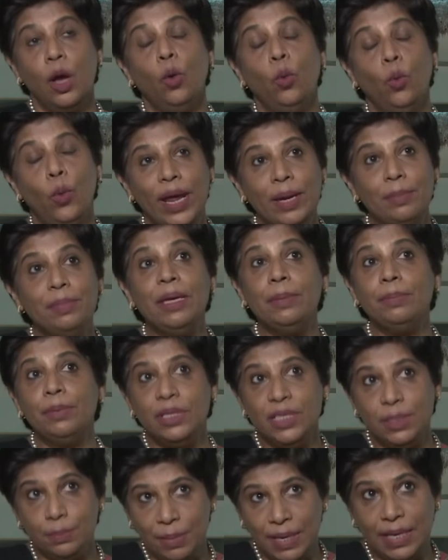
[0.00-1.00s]
when people
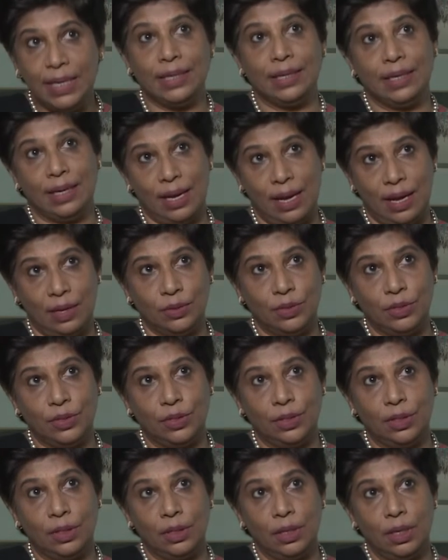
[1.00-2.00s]
speak at the
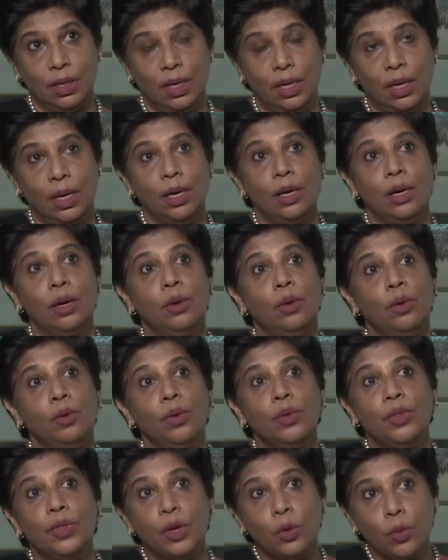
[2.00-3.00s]
Council,
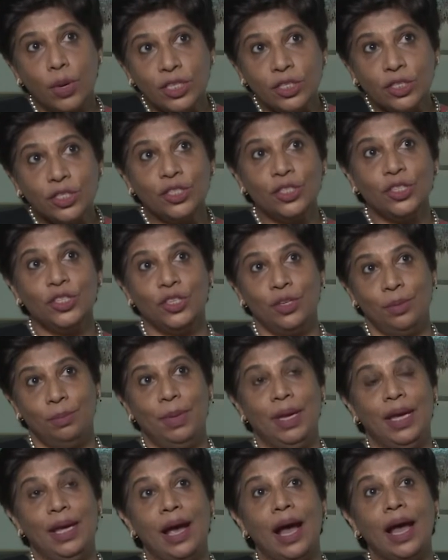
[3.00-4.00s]
the question should
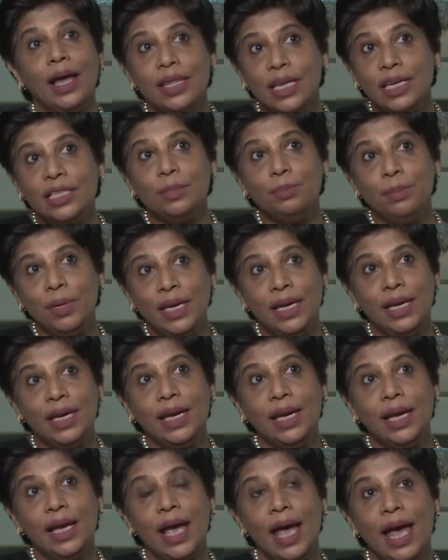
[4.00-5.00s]
be, are they
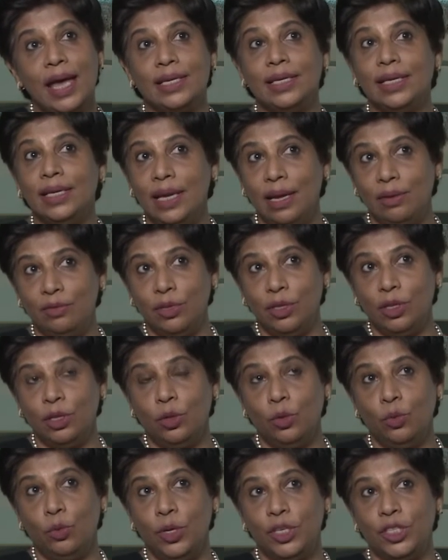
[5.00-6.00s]
speaking at a
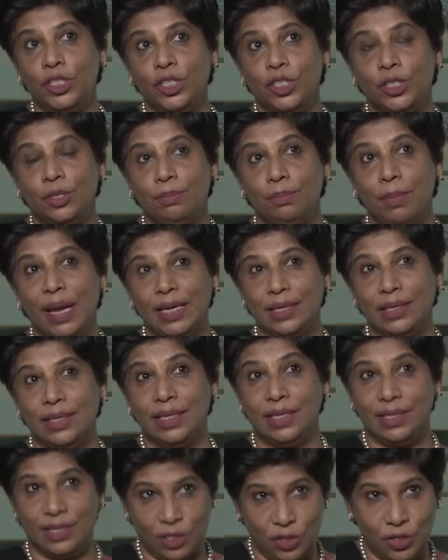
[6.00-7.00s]
level which makes
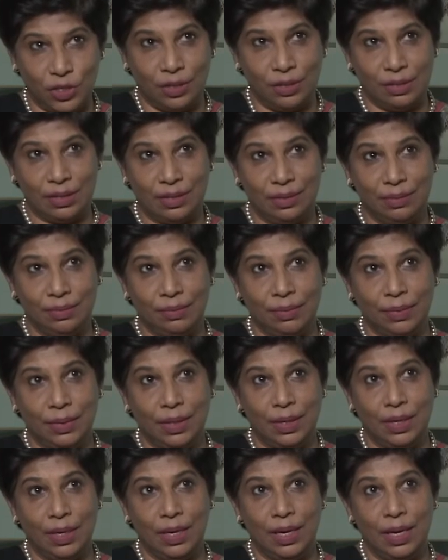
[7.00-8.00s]
decisions?
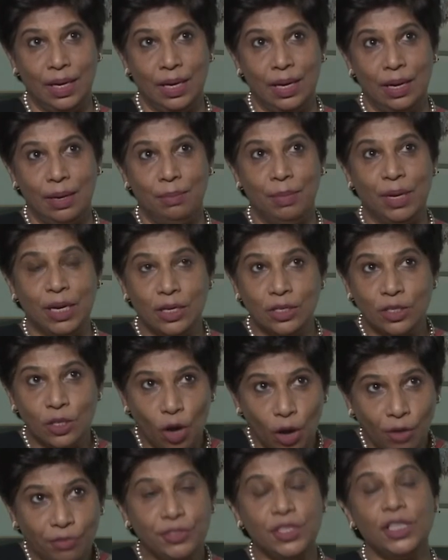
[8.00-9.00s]
Because
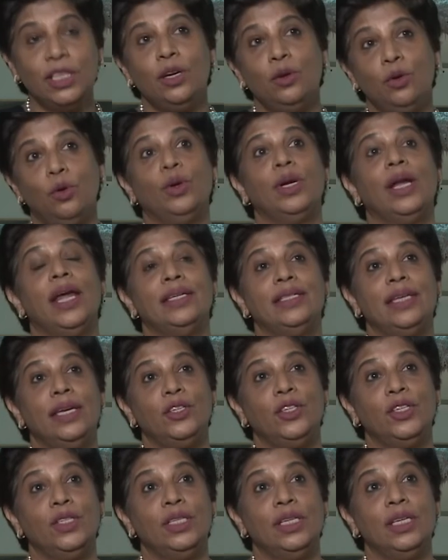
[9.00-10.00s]
often in
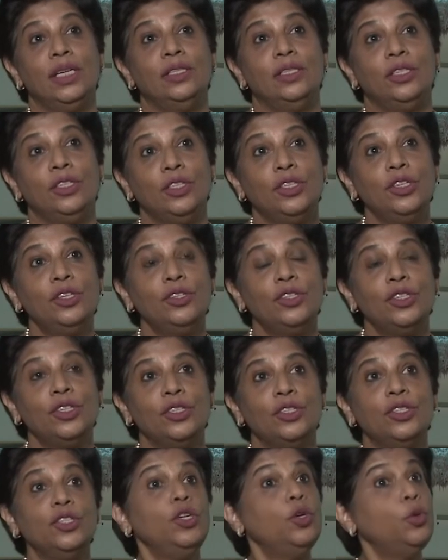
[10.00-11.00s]
organizations and
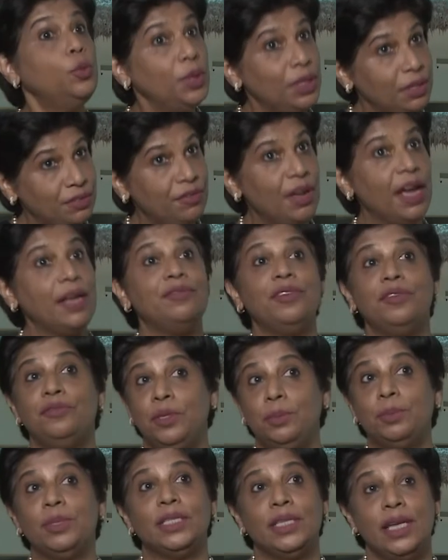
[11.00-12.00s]
institutions, you will find
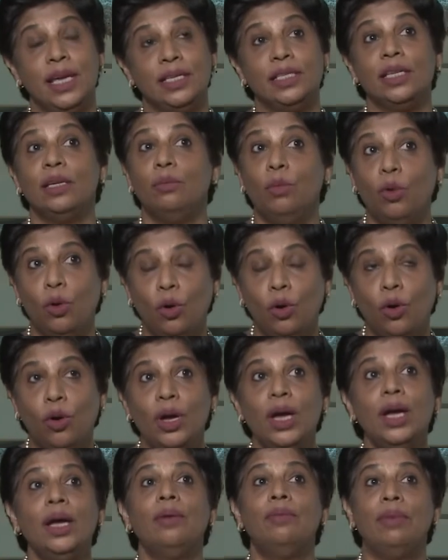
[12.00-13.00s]
50% and more
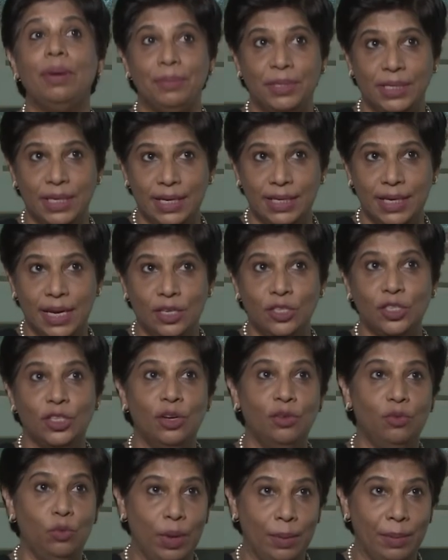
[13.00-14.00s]
representation
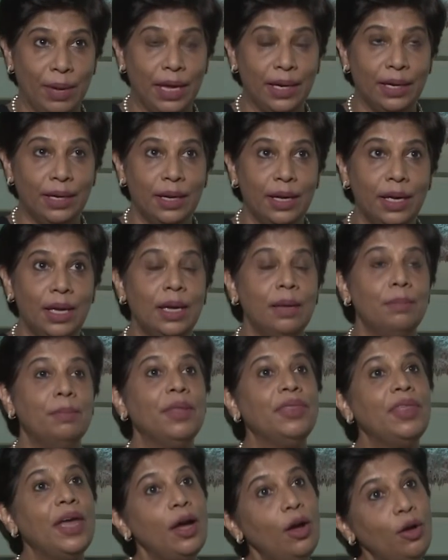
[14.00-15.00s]
of women,
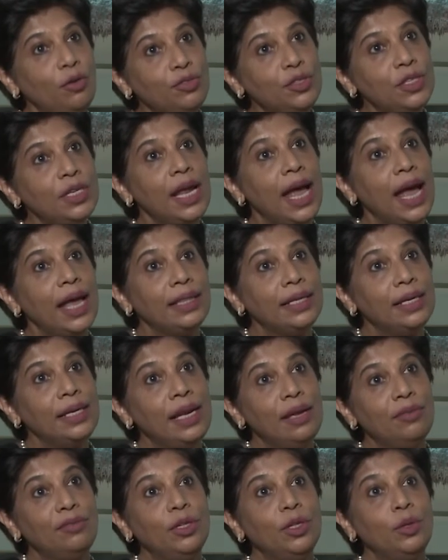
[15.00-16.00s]
but they're often at the
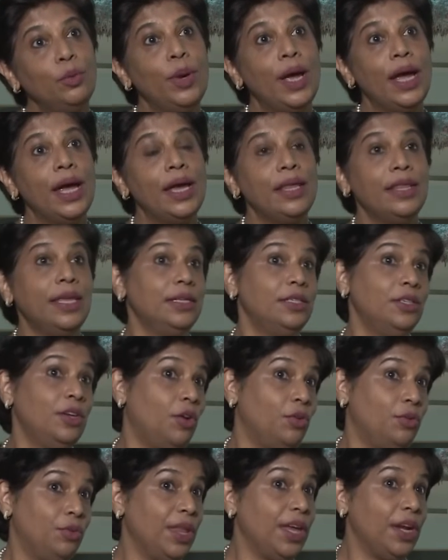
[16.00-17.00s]
level where
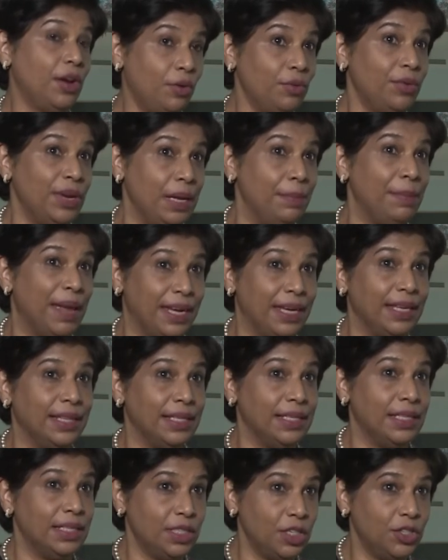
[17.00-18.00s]
they're not really making the
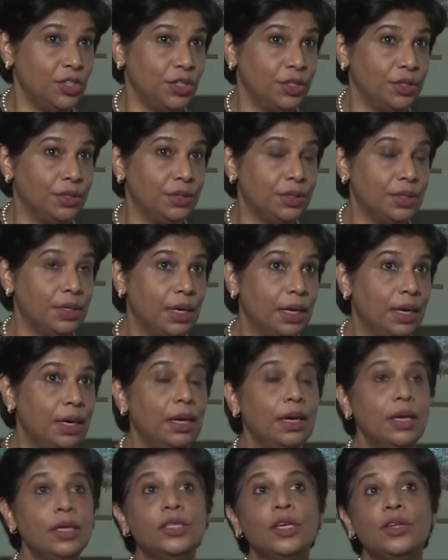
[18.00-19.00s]
decisions.
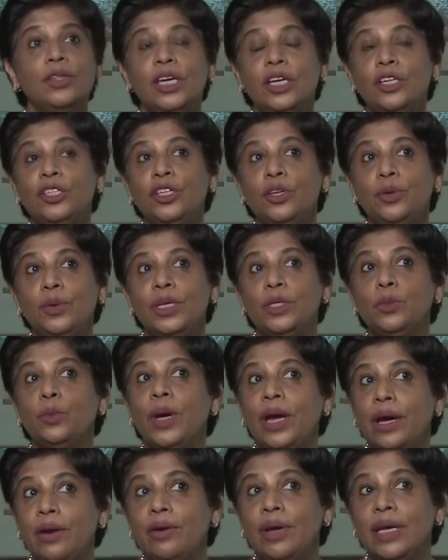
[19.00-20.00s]
So the issue is,
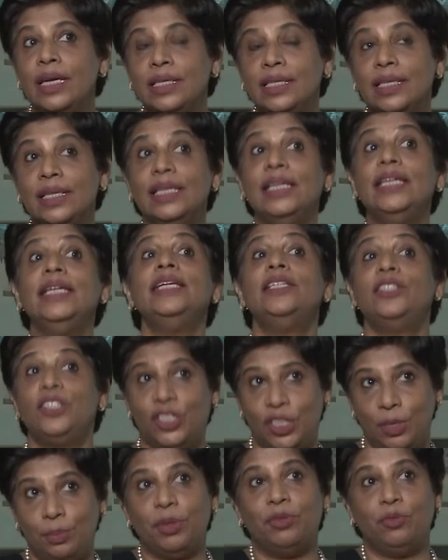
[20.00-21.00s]
where is the
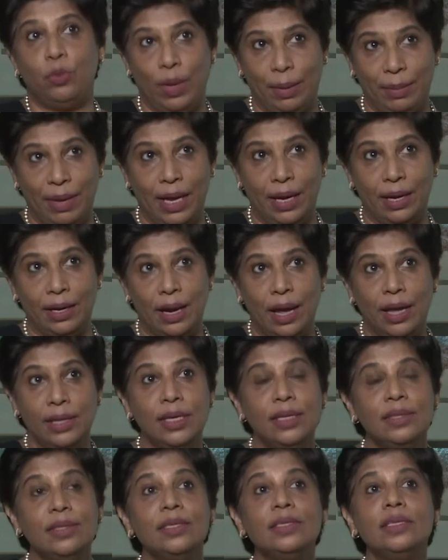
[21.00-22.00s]
leadership of women? I
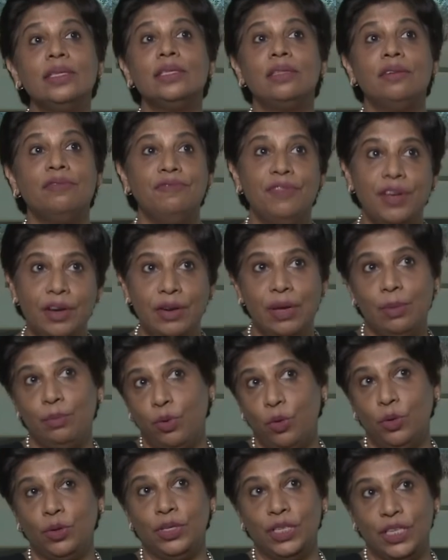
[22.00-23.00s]
think this is the very
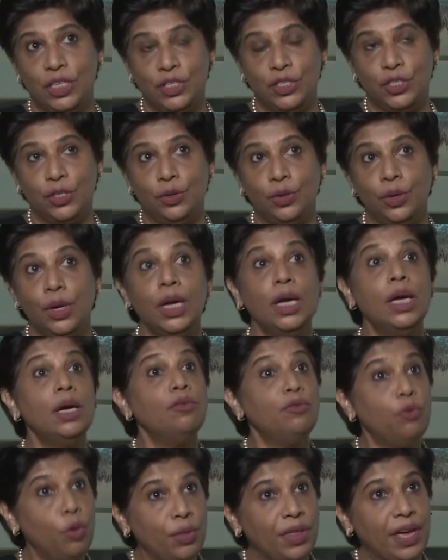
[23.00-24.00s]
important issue
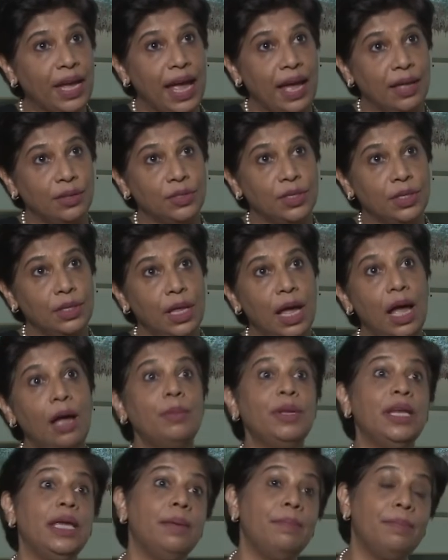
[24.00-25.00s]
for the Council. How
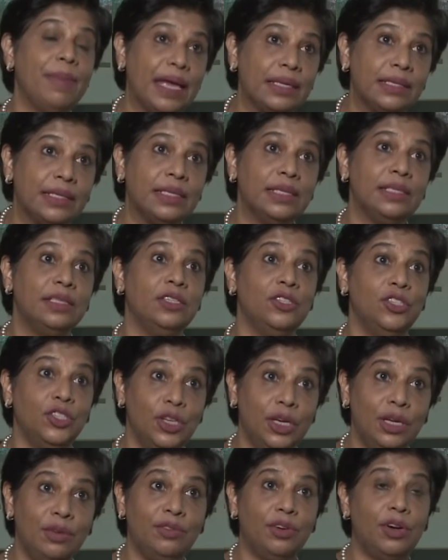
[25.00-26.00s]
many ambassadors in
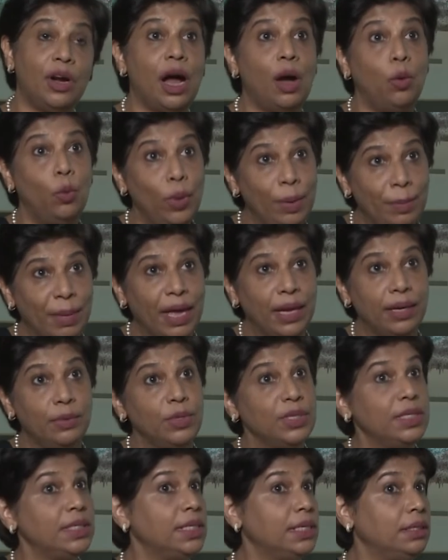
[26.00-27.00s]
Geneva are women? We're
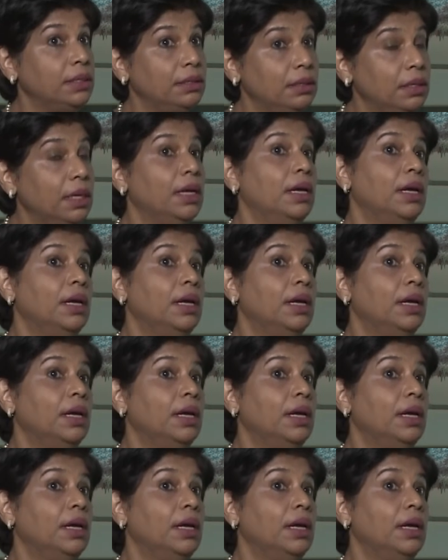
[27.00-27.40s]
still